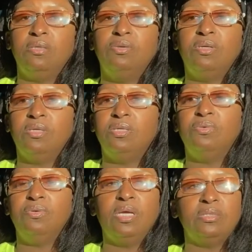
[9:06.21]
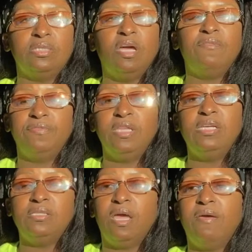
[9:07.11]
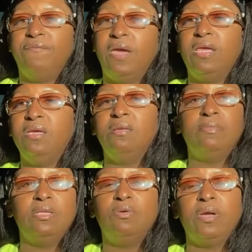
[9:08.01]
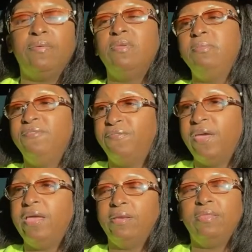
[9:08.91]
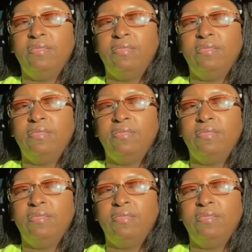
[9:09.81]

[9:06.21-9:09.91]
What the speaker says: You can do stuff. Things have fat in them. They don't have to be fattening.